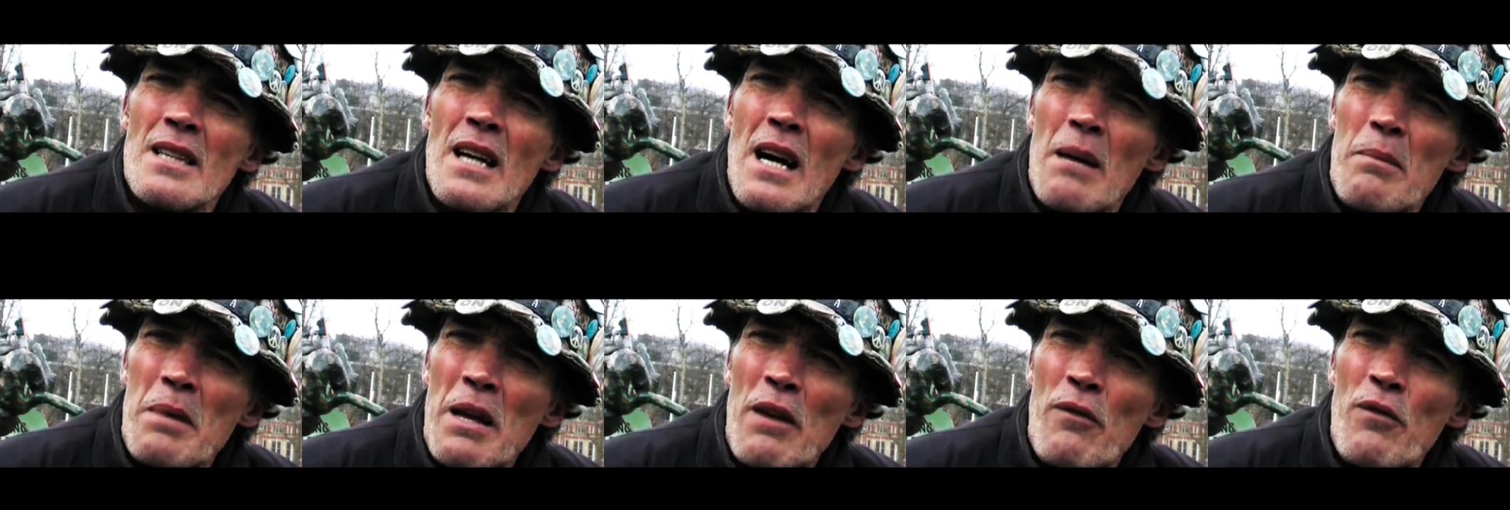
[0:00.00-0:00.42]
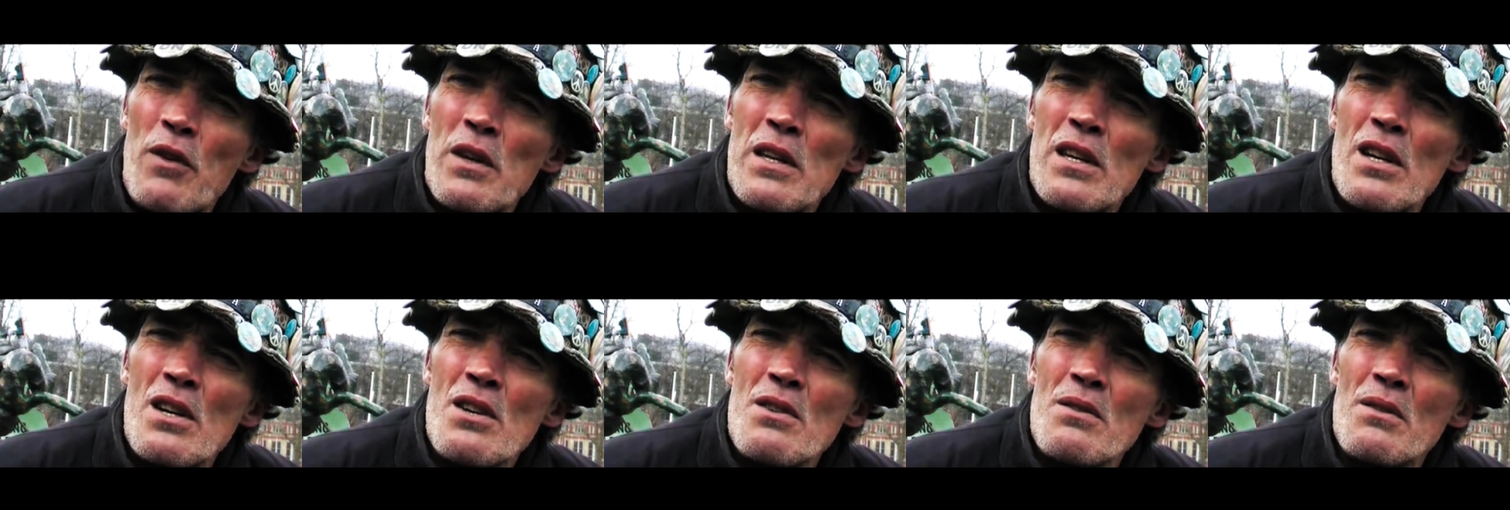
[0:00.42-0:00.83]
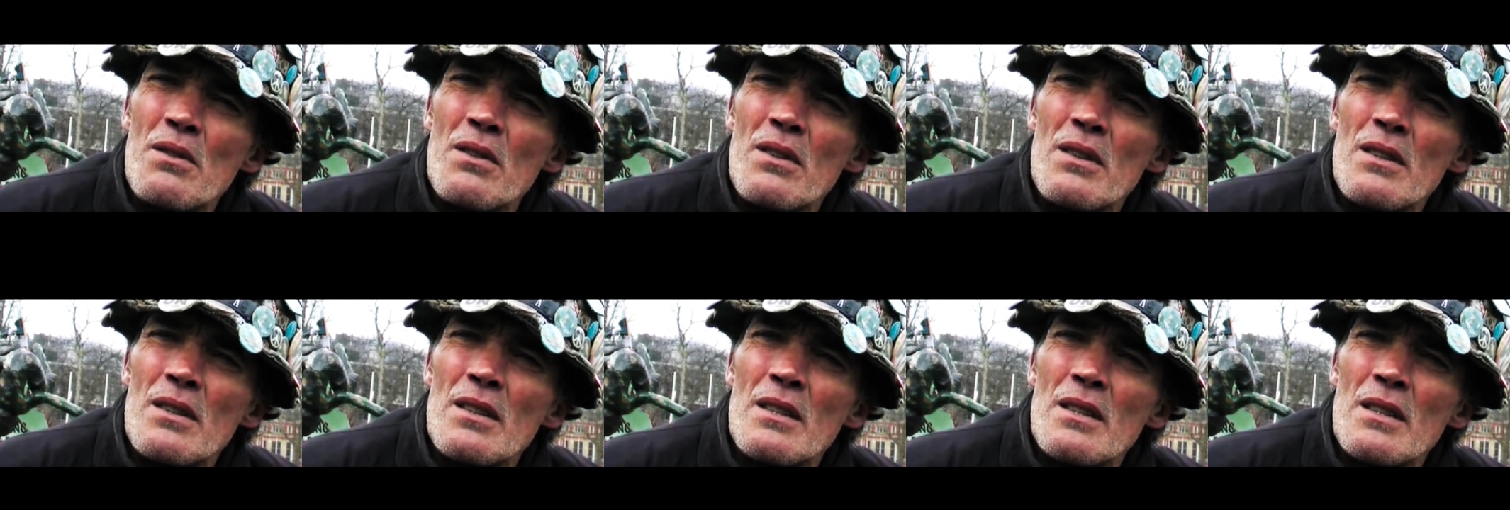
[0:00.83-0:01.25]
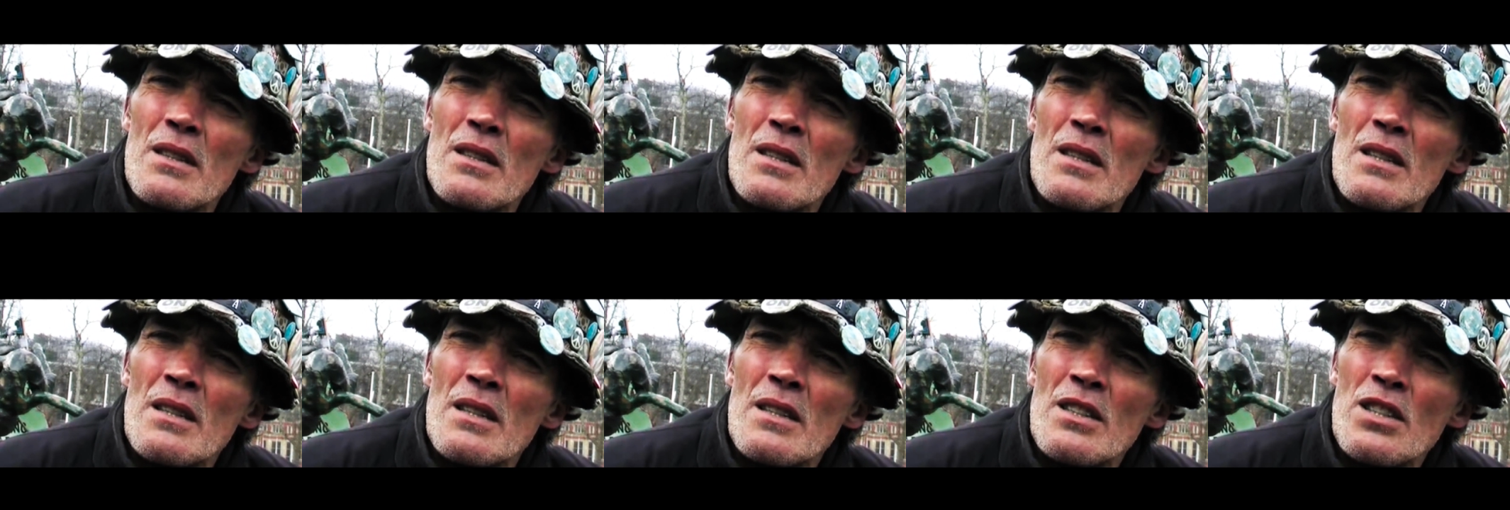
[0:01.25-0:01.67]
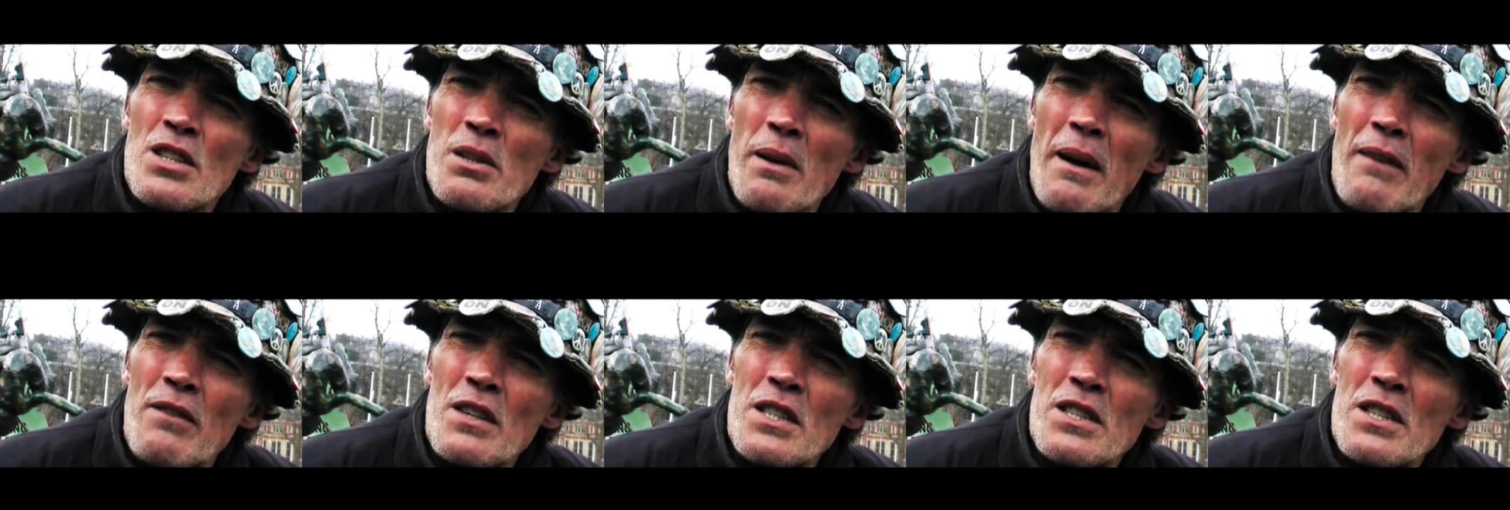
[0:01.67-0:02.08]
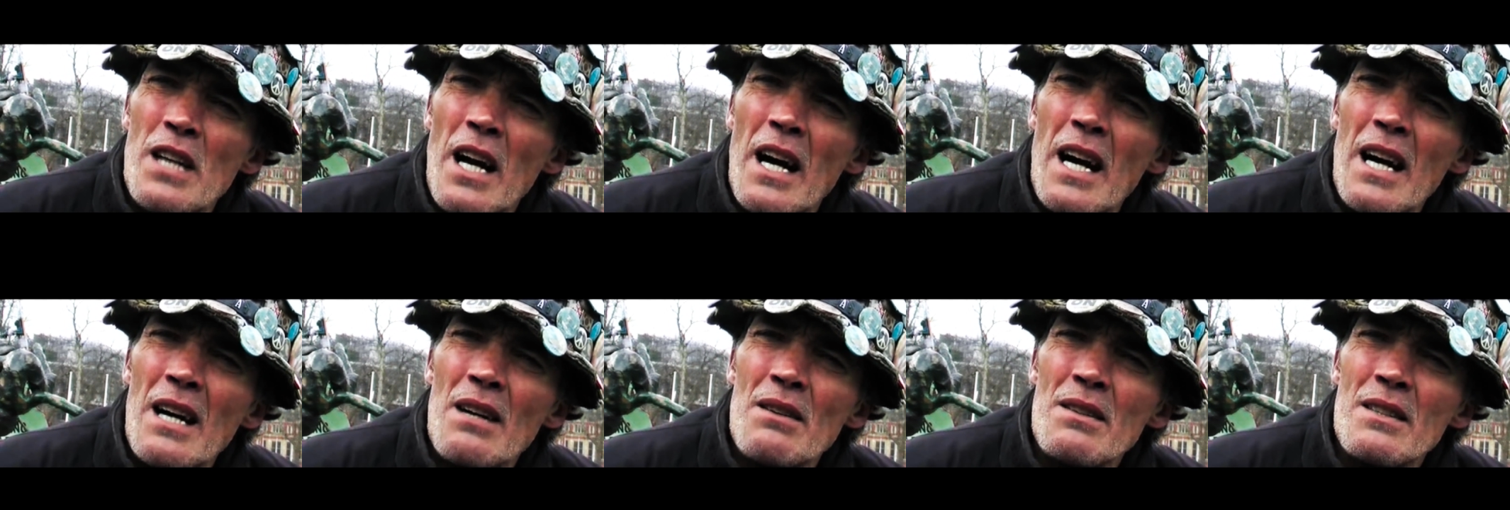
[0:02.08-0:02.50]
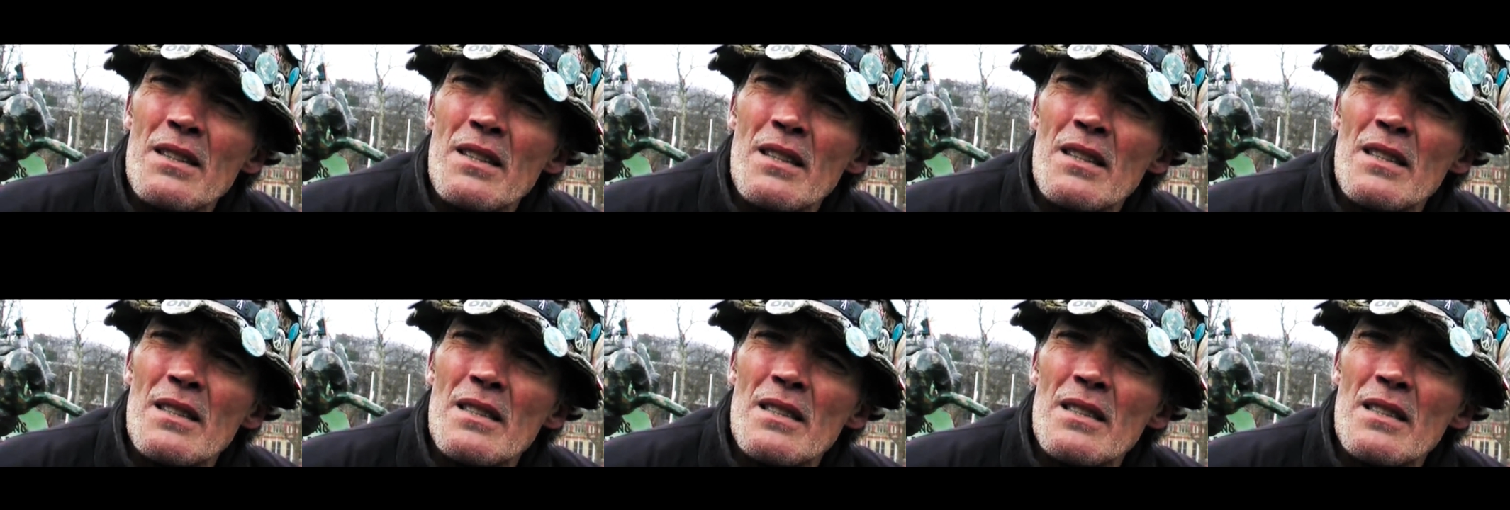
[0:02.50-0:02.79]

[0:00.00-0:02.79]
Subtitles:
I'm here for you. Do you have a child?